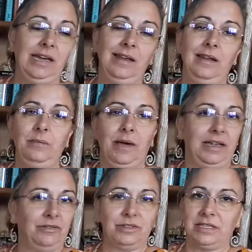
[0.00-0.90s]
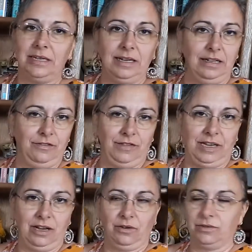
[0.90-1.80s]
Anyway, you'll see it in the
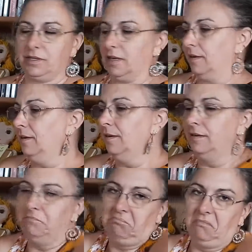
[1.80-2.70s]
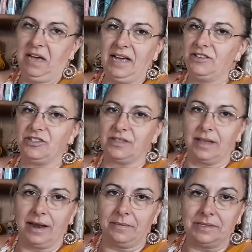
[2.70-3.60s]
videos. And I just
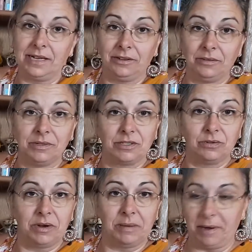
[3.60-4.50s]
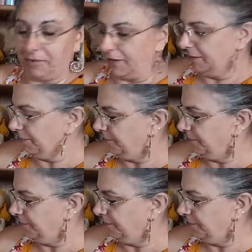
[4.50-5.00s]
thought I would tell you a story about it.